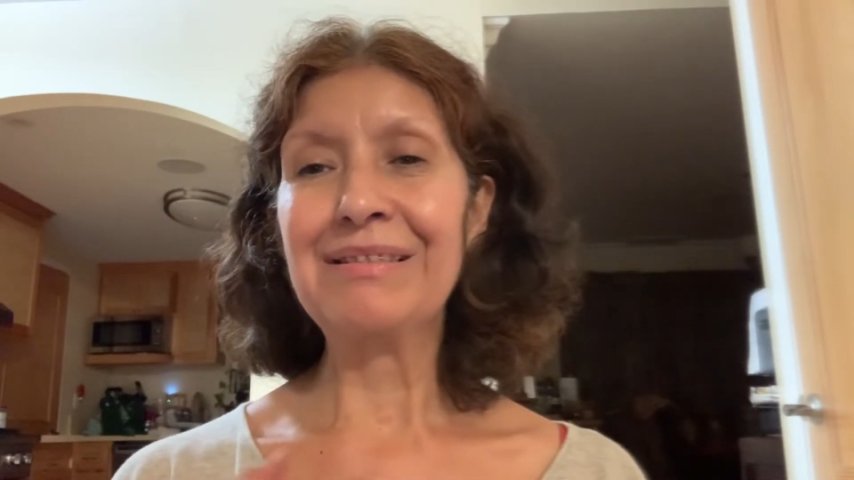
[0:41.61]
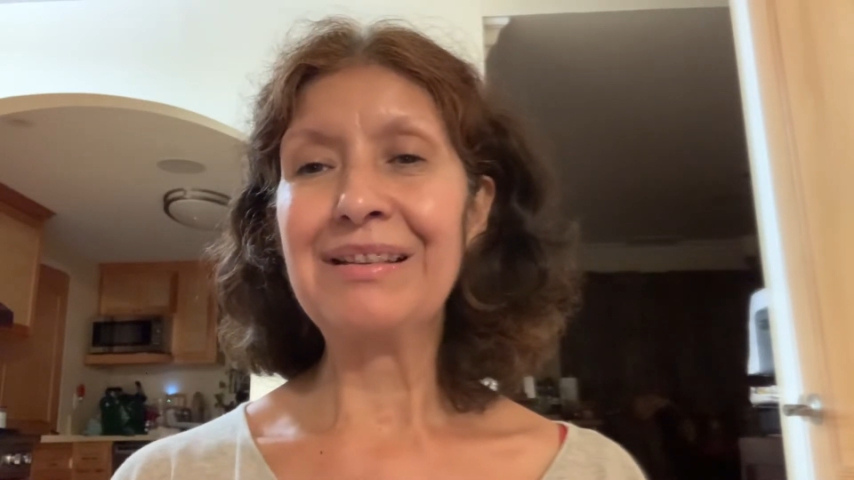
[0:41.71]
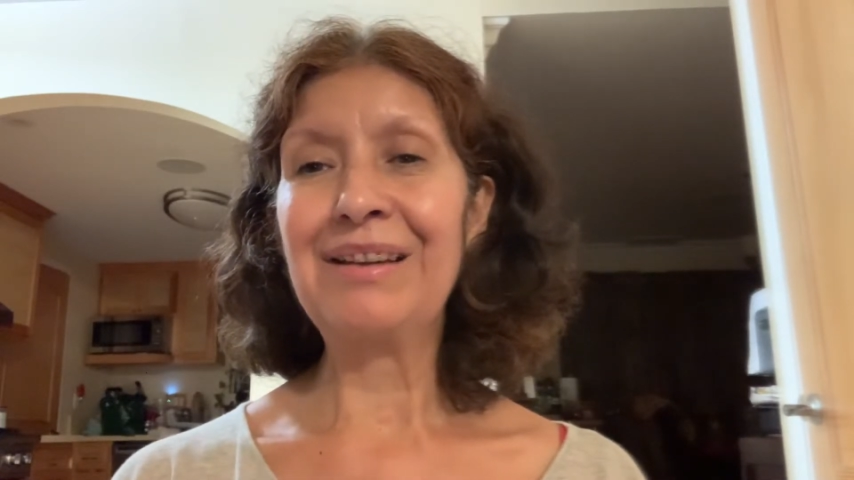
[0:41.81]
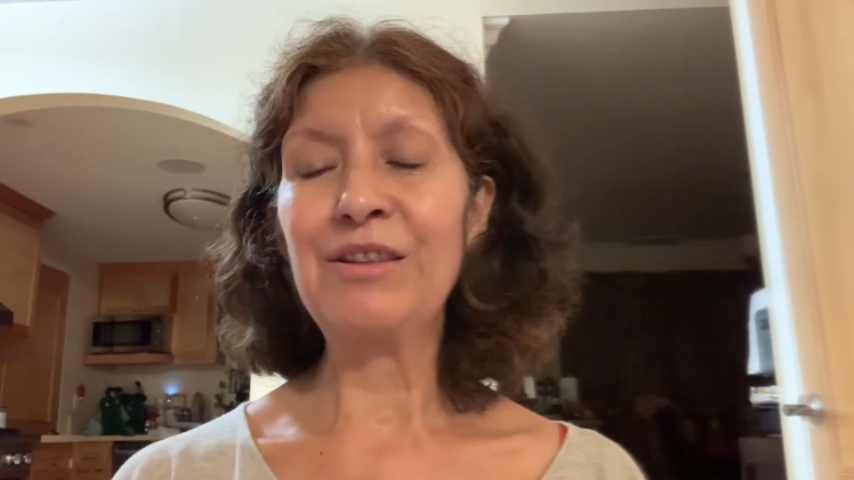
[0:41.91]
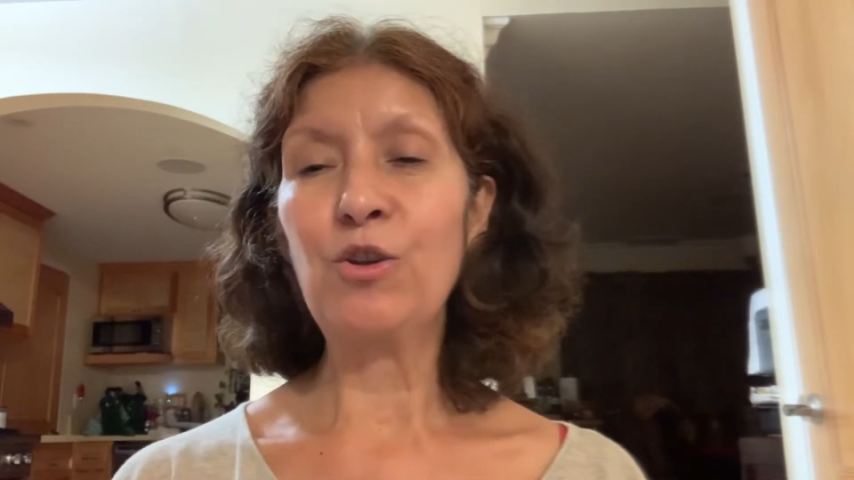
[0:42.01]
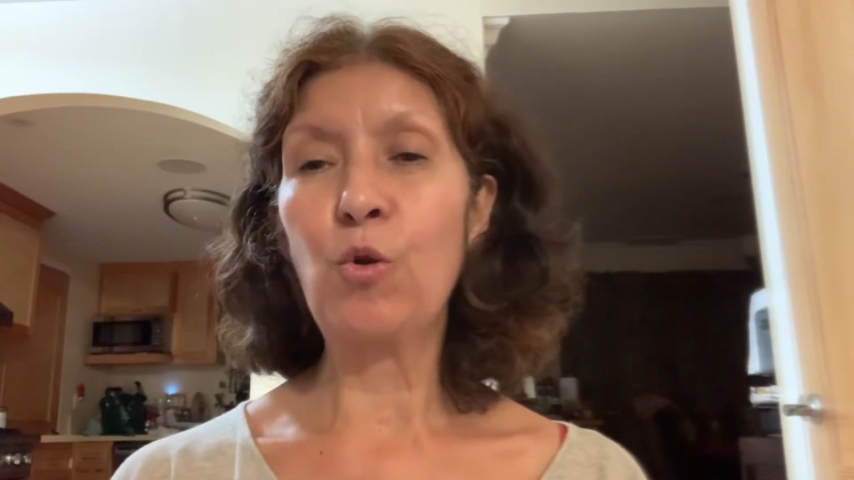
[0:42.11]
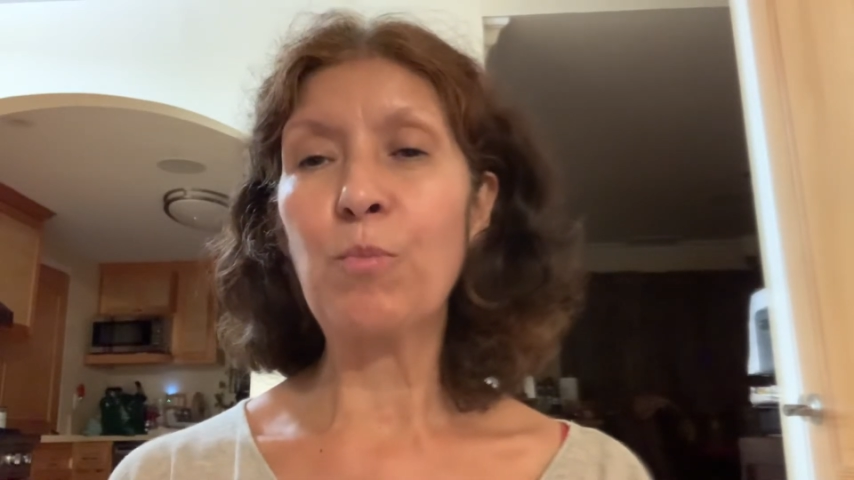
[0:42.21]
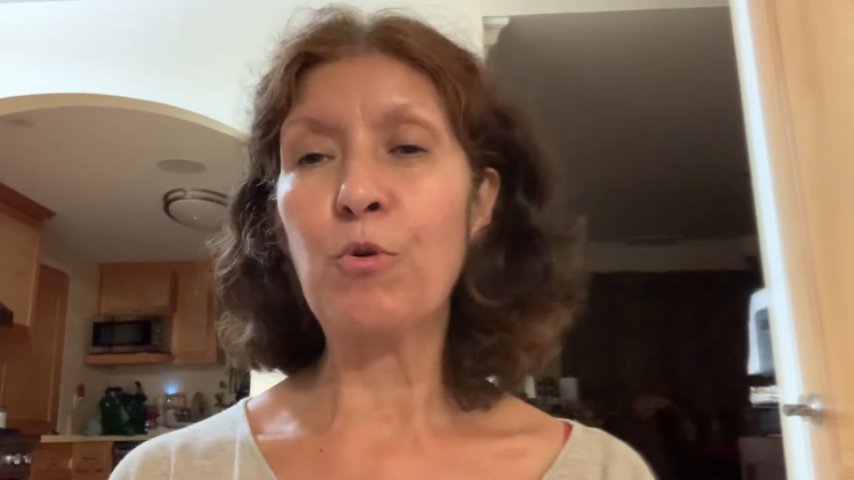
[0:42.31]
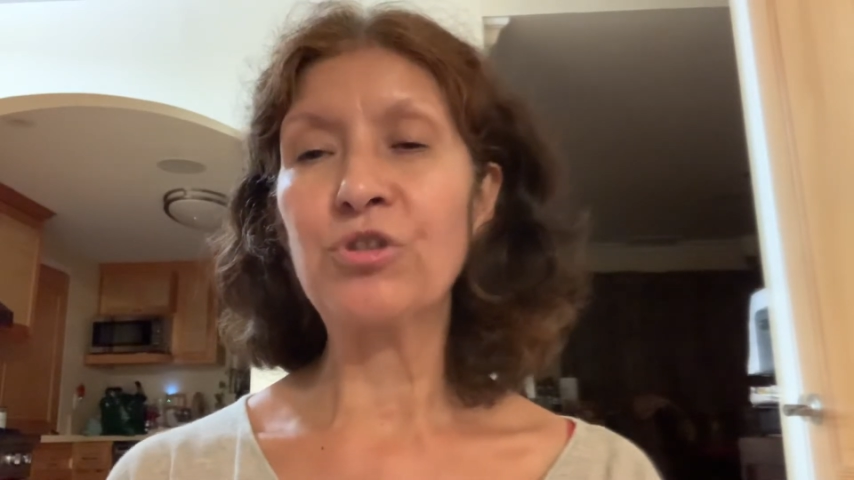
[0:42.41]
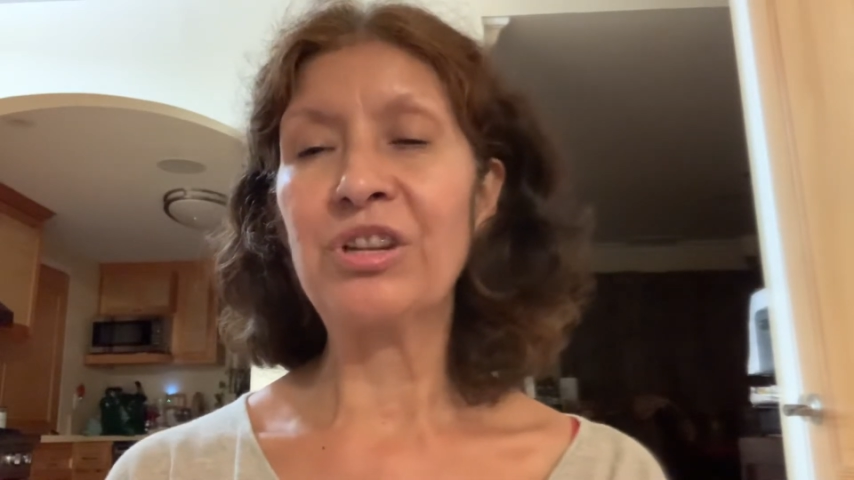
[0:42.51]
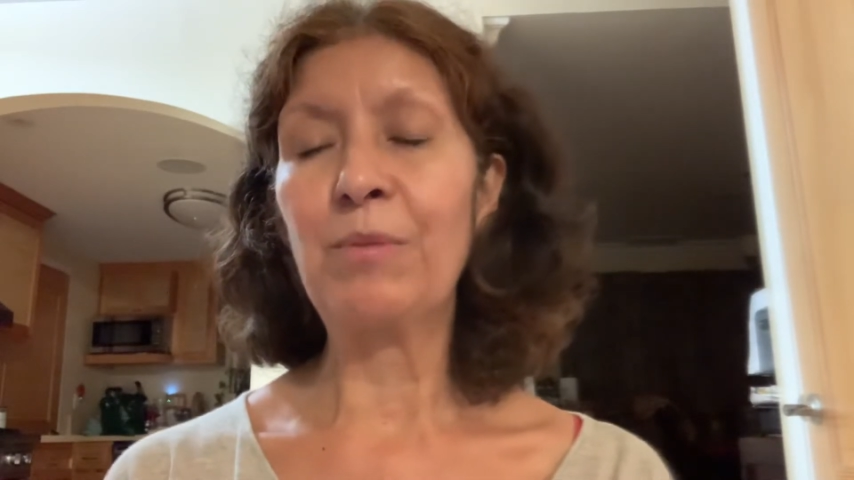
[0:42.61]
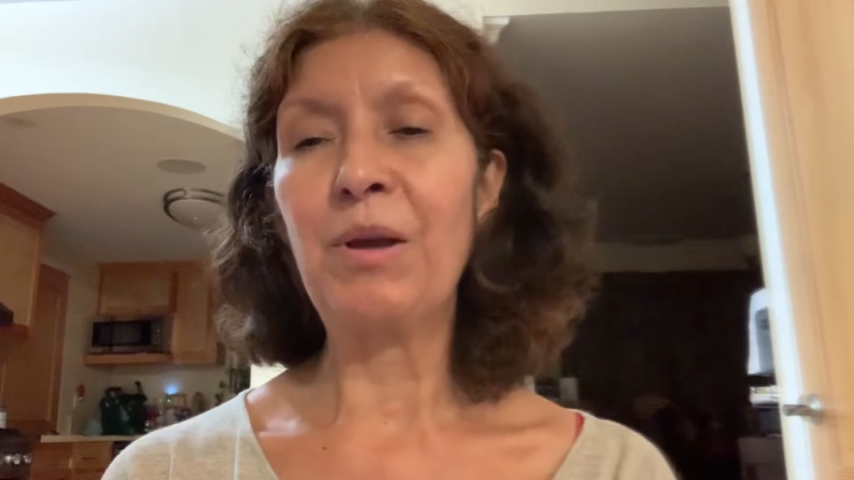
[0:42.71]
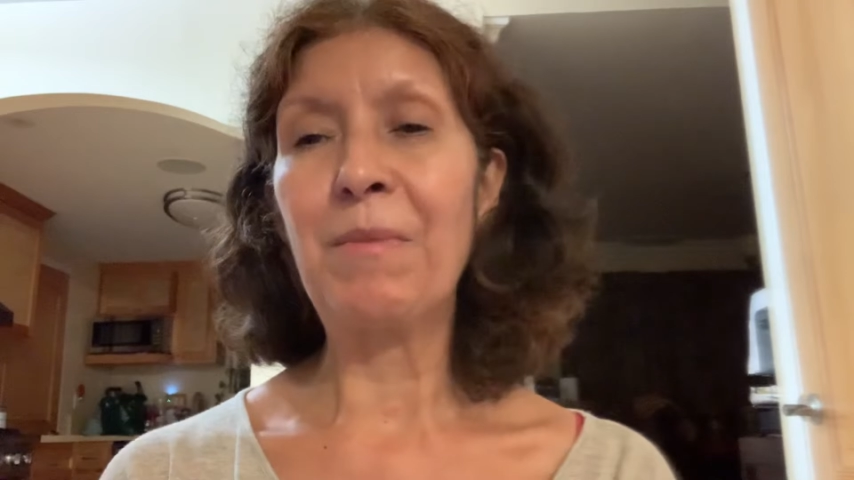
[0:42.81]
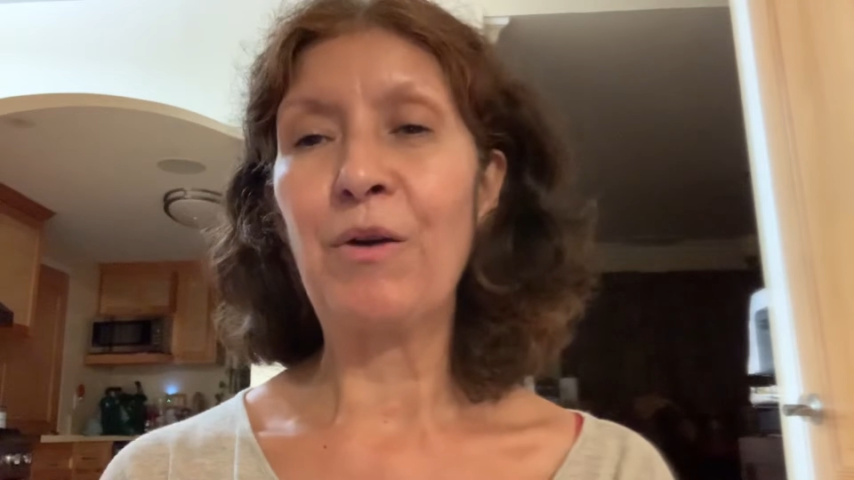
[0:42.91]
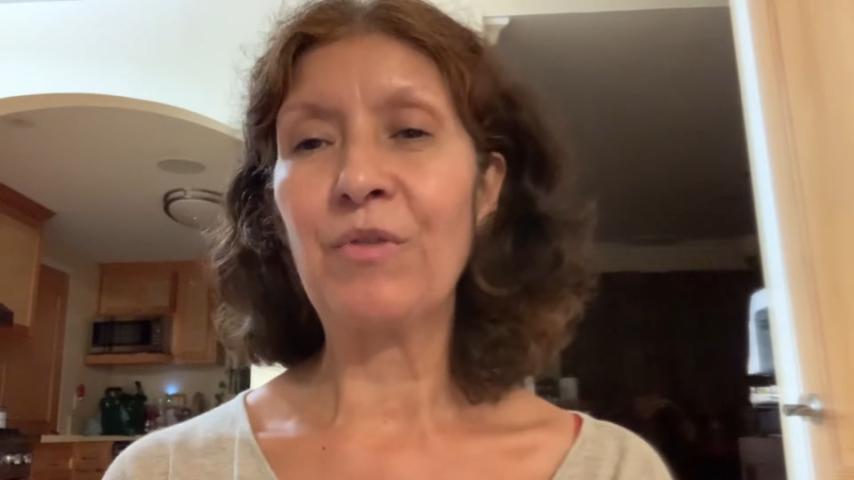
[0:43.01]
on the lower portion of my
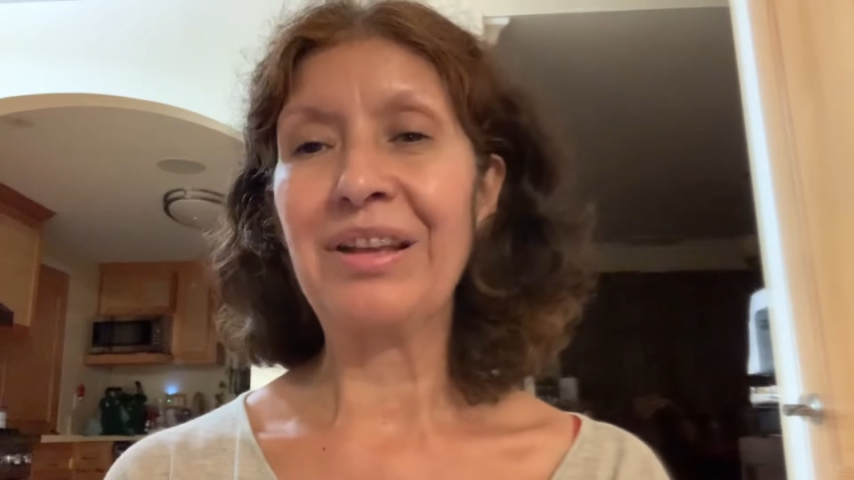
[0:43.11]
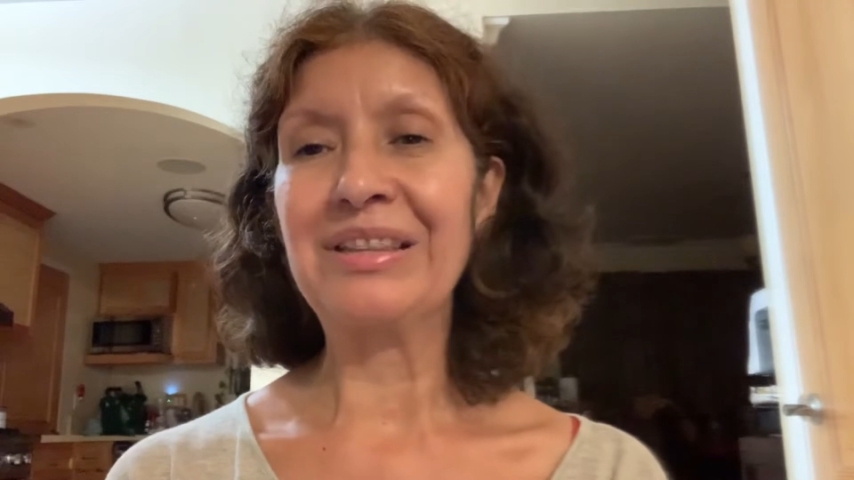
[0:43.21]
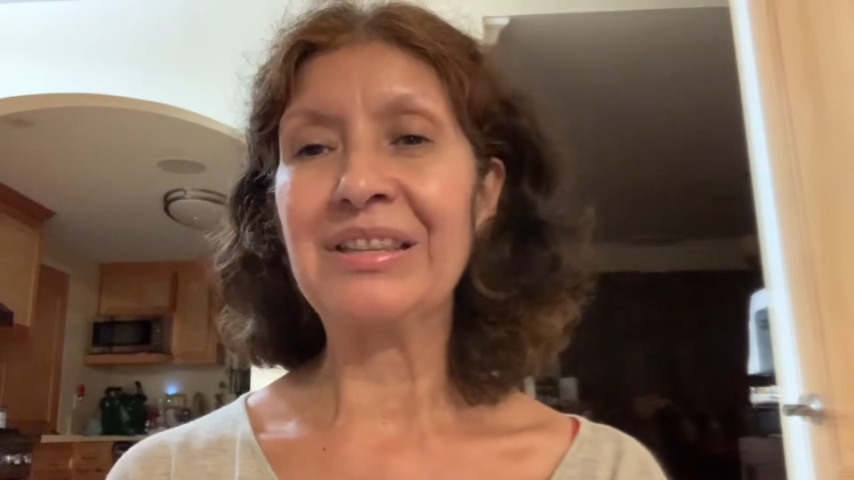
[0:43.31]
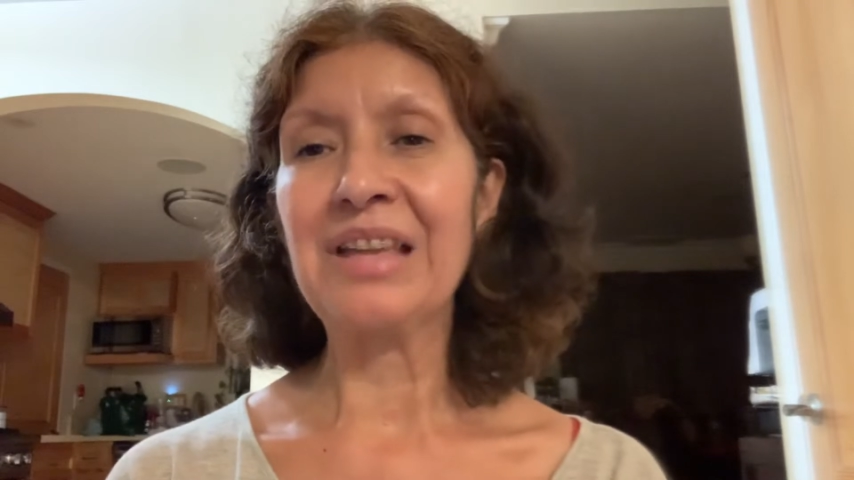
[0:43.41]
mouth like this.